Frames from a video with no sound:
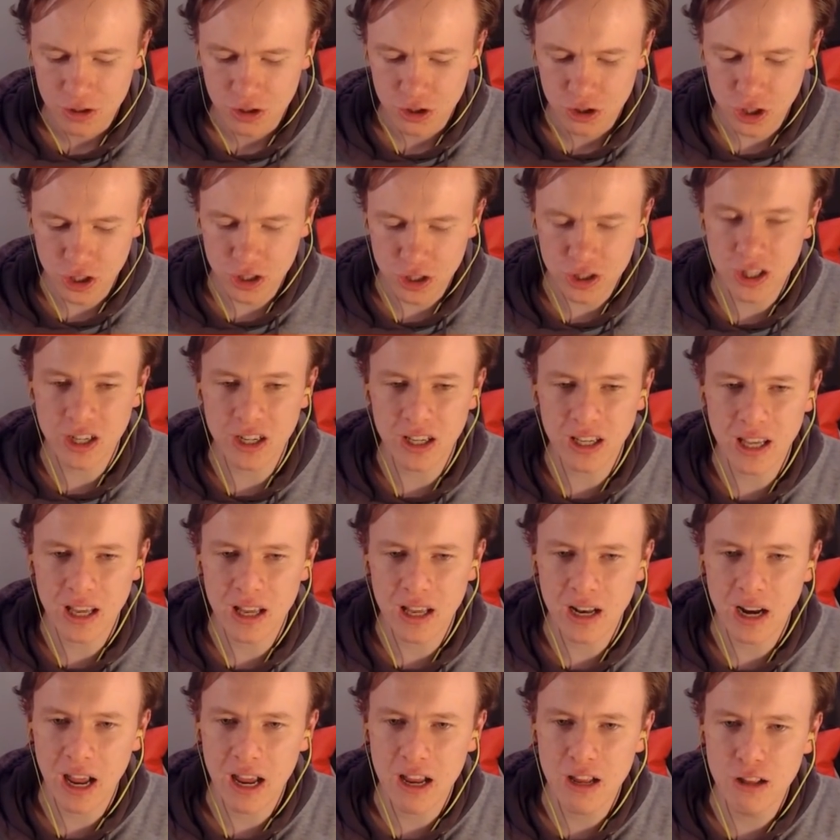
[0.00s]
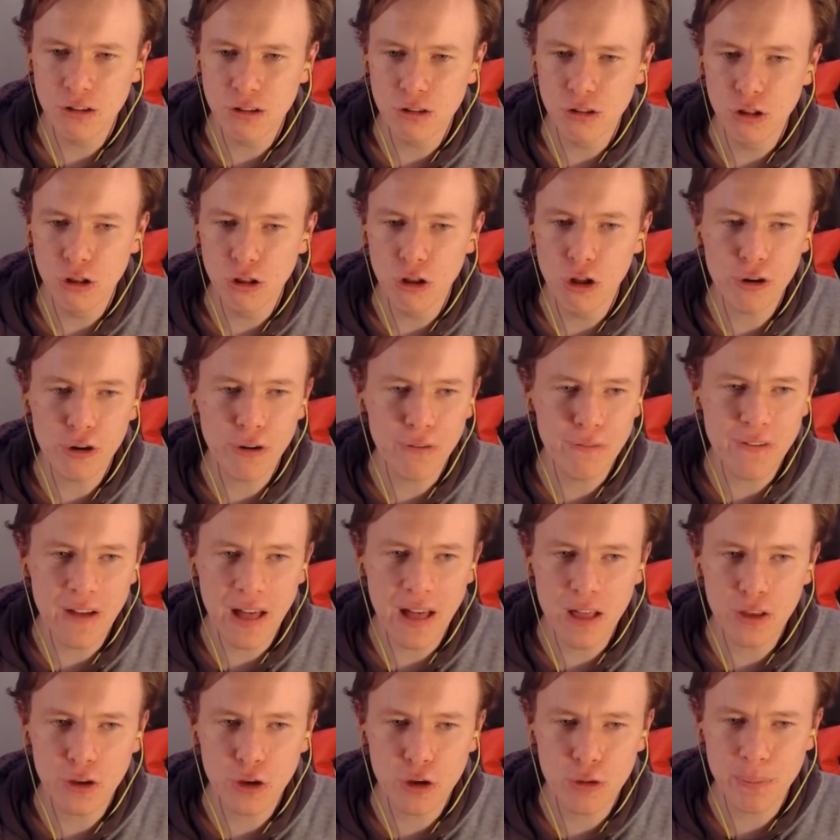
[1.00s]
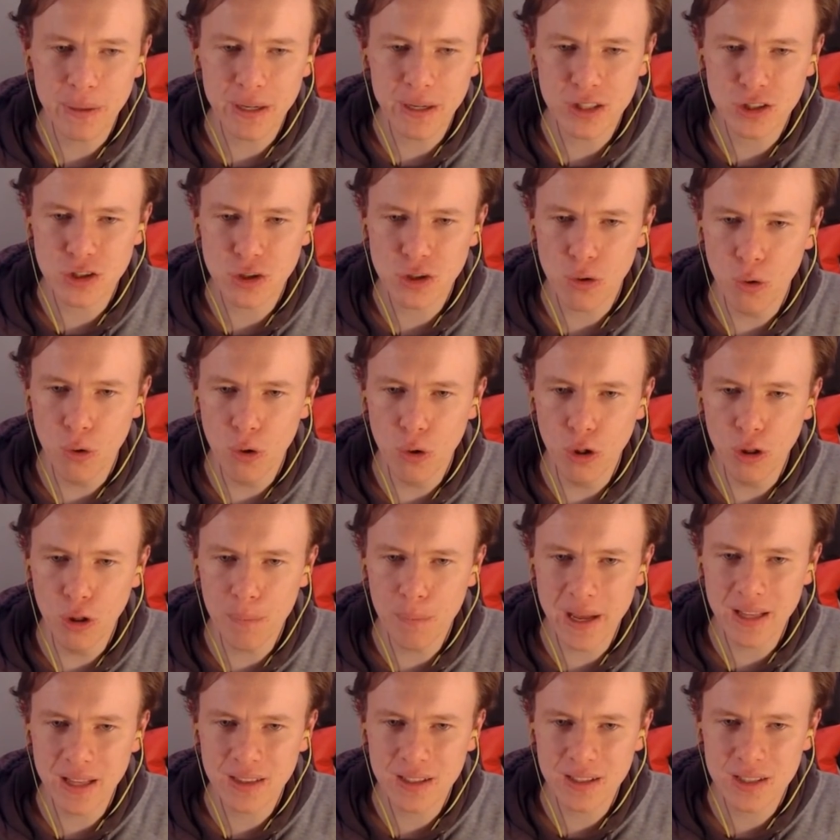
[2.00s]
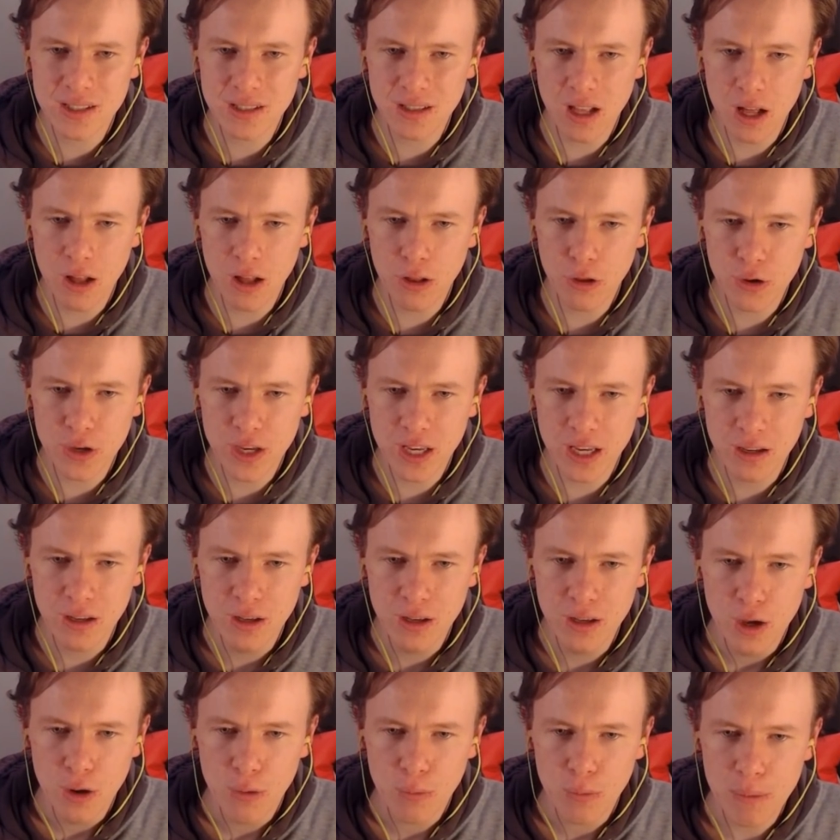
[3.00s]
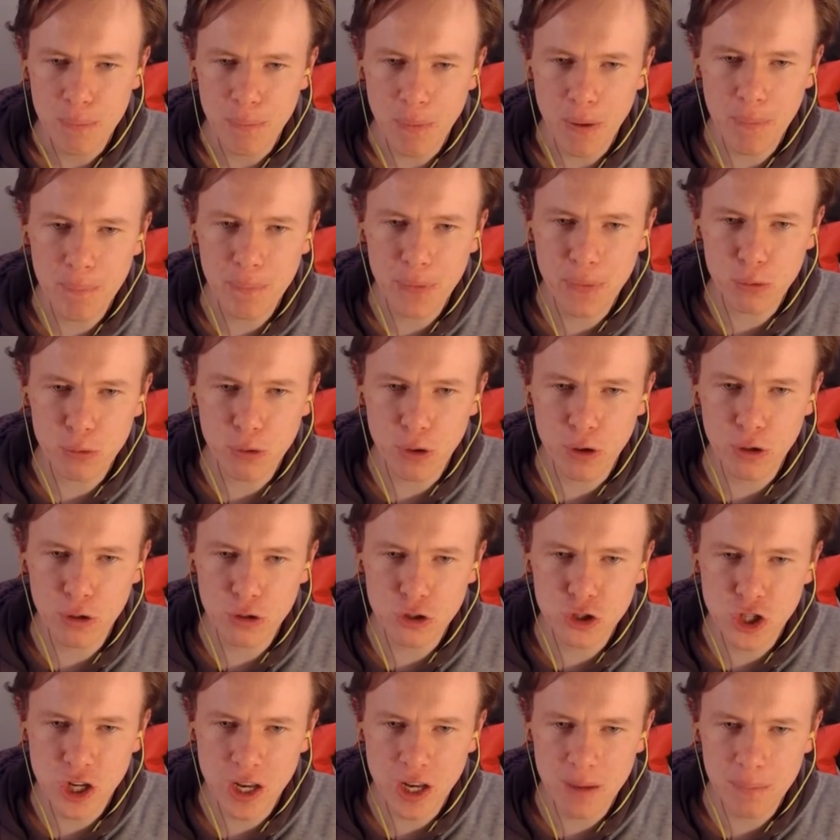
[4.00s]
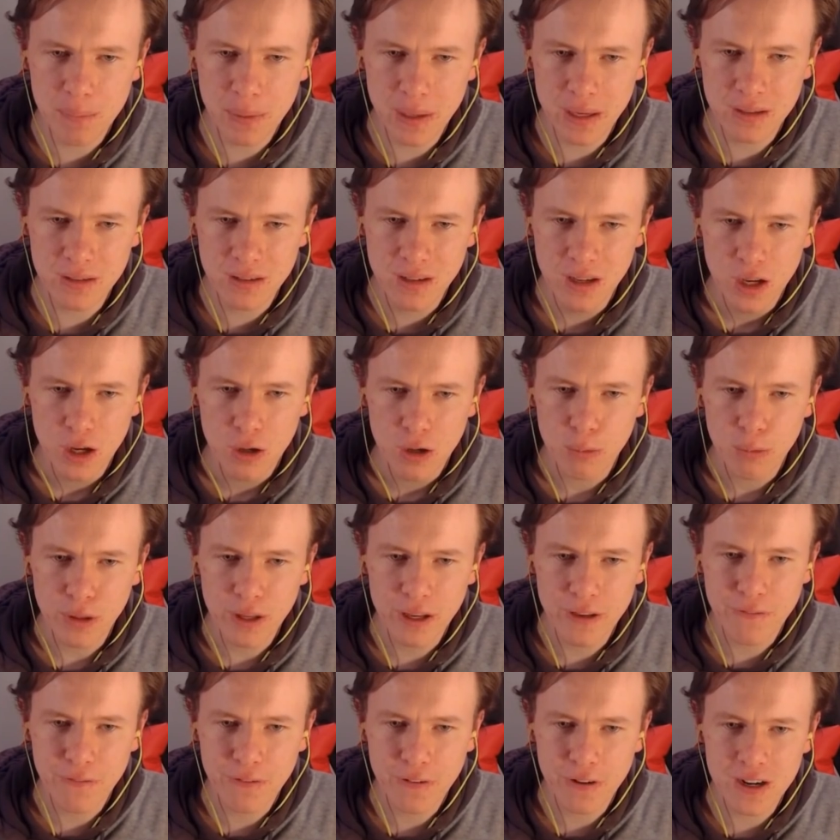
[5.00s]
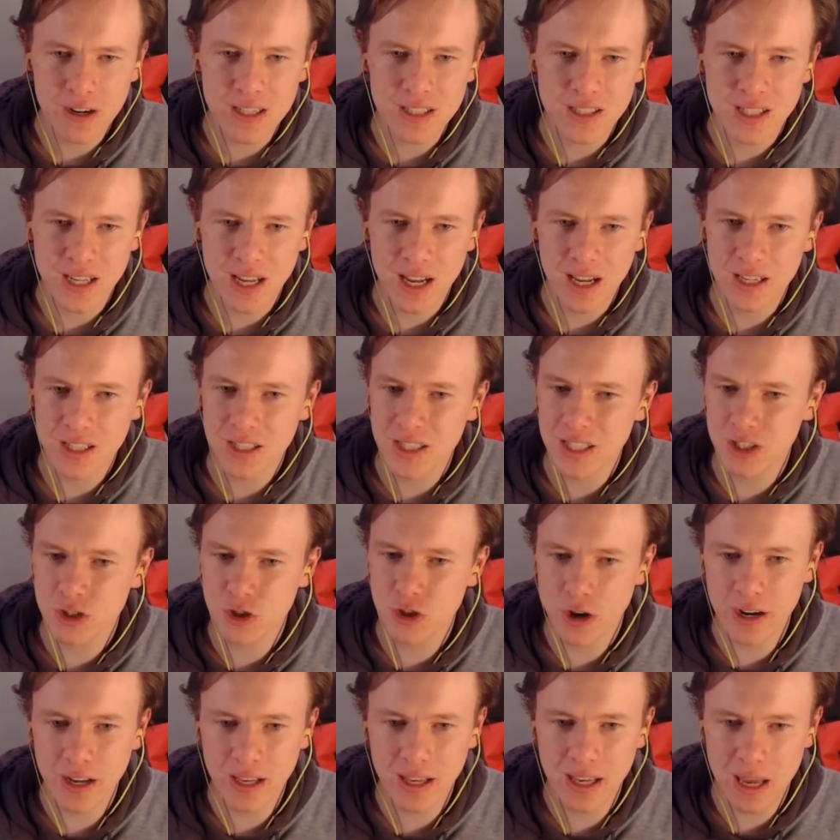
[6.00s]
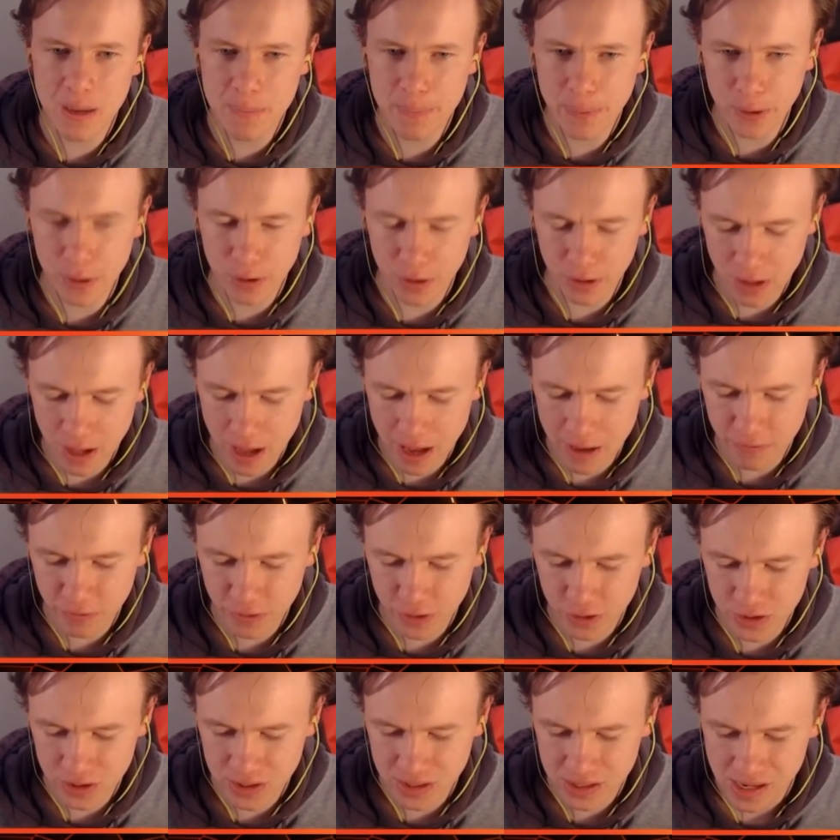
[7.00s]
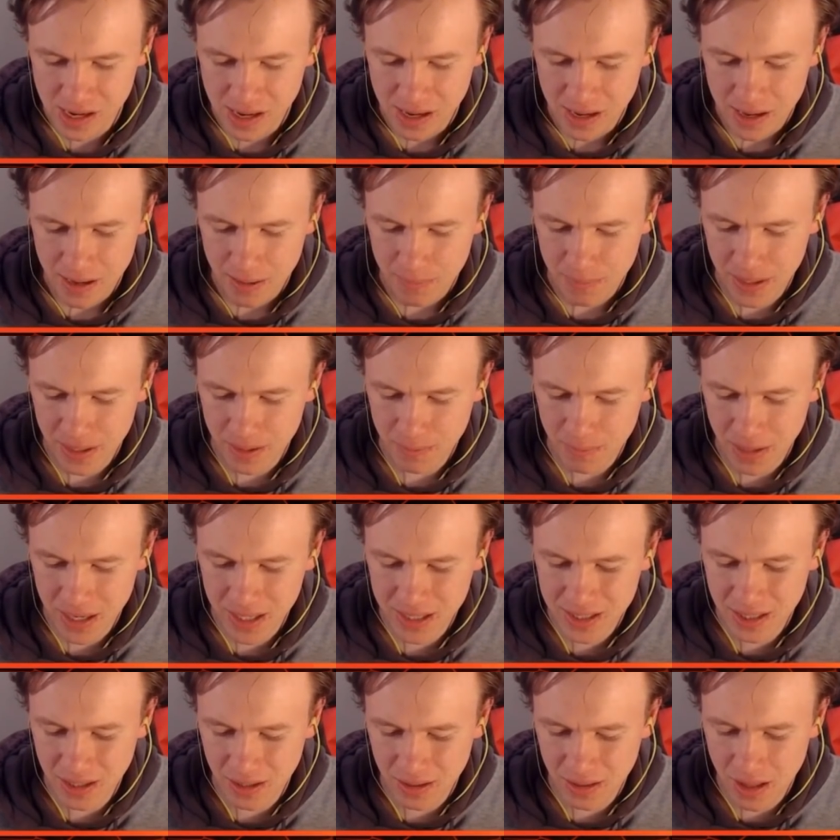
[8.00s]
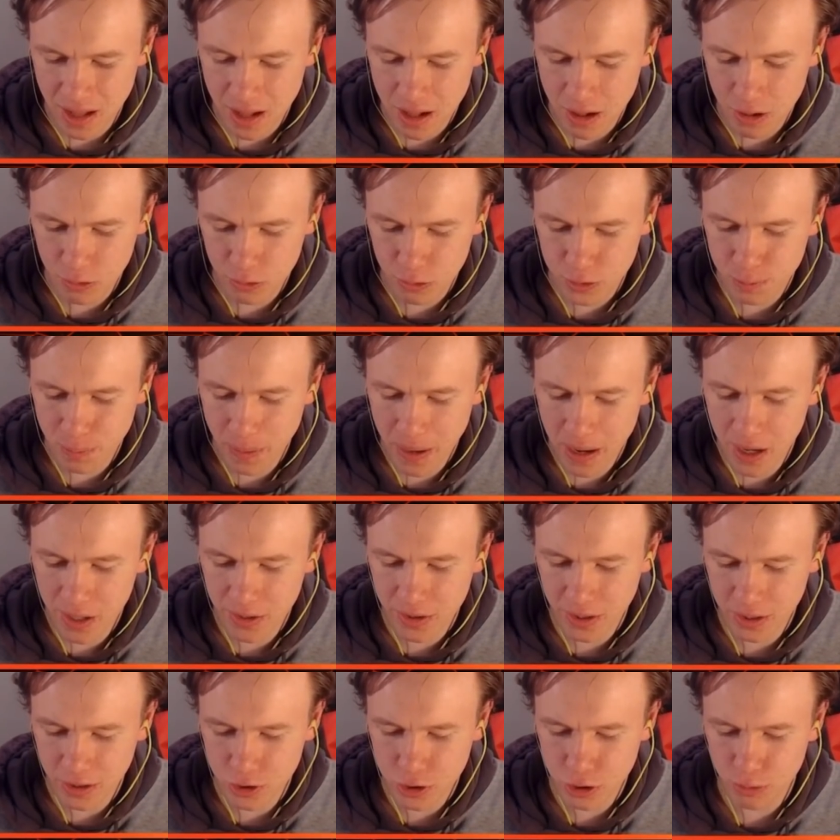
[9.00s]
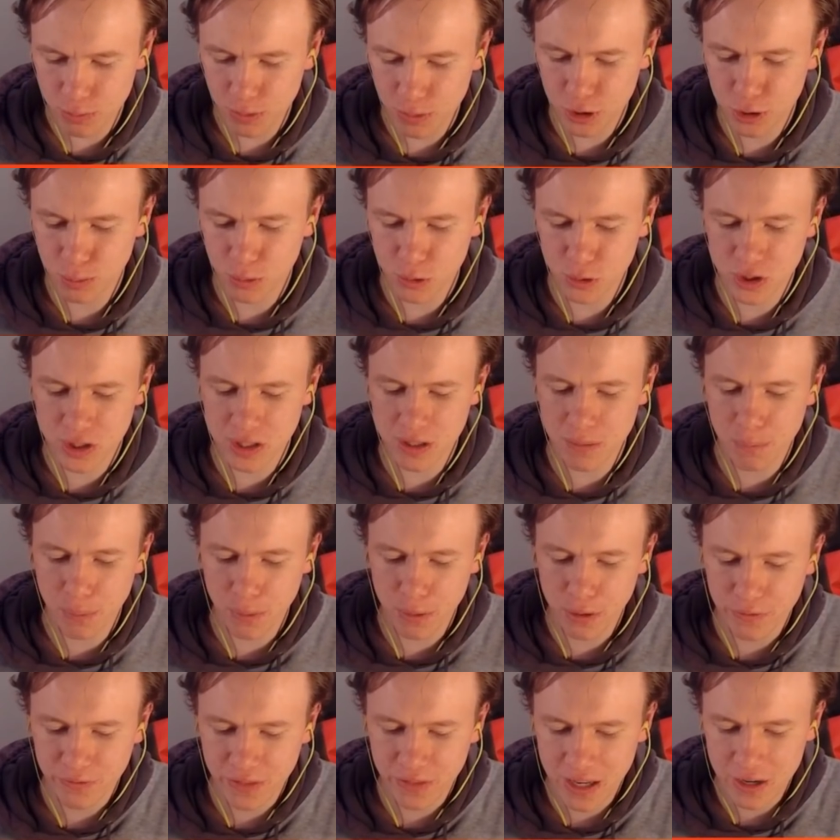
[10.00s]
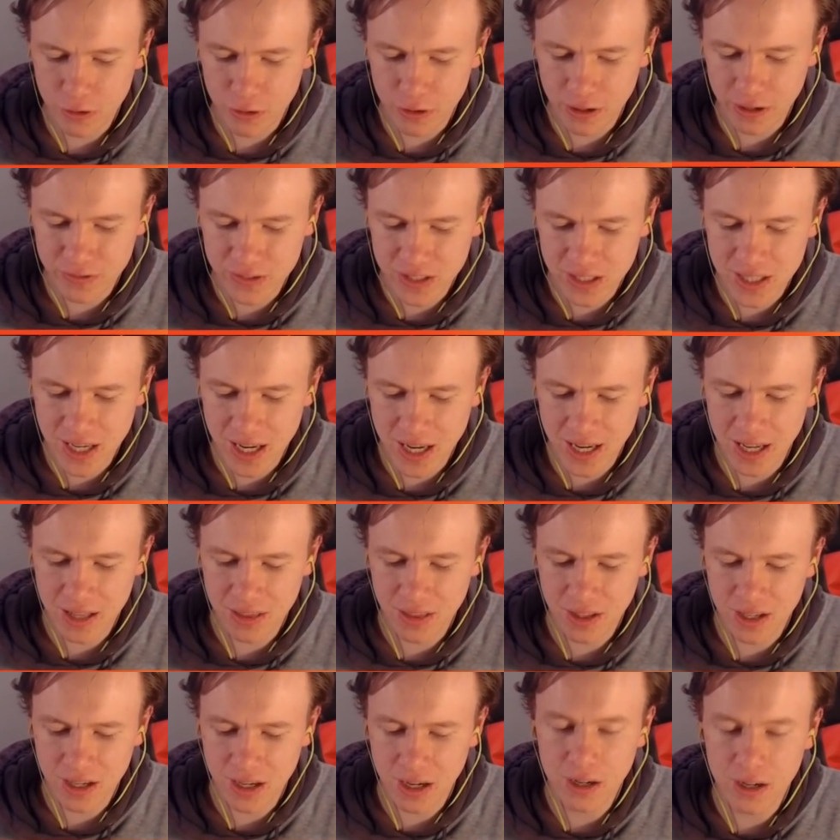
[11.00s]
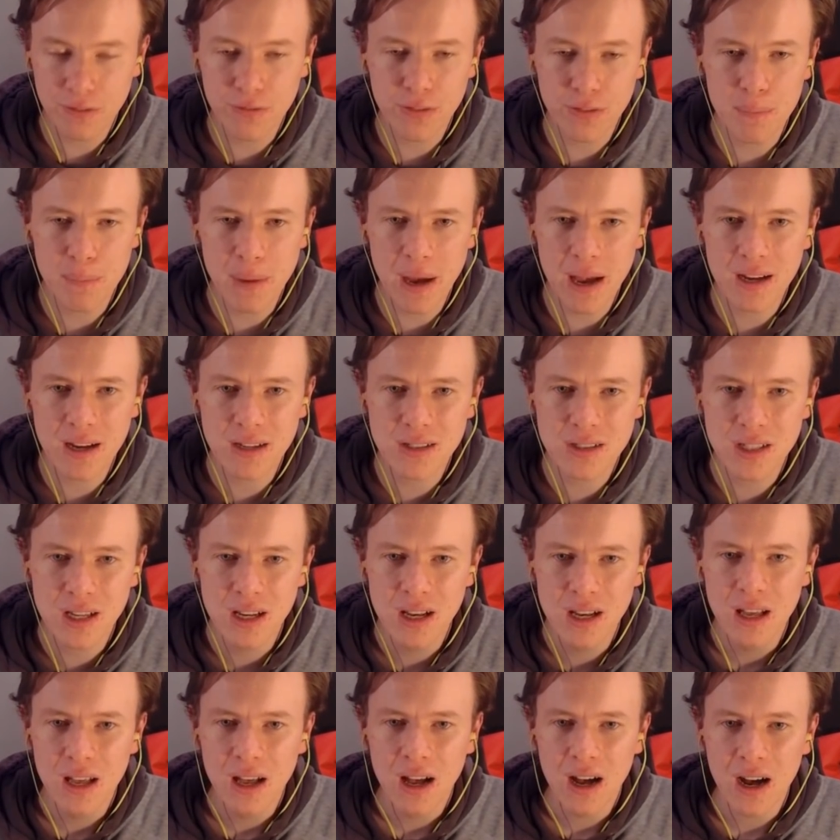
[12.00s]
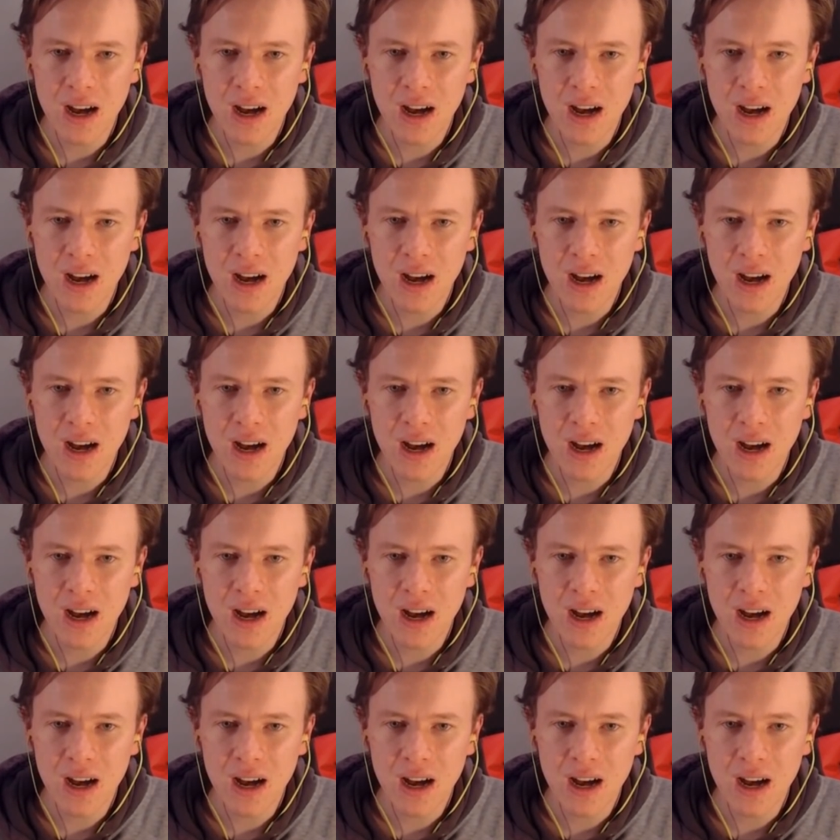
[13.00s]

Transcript: She's going to get a lot of value, but it's all about this Lalo here. We pop the Royal Champion. Will he freeze? Yeah, he's trying to keep her alive because, I mean, it makes the Lalo's pathing so much more simple if they don't have to take out the gut of the base.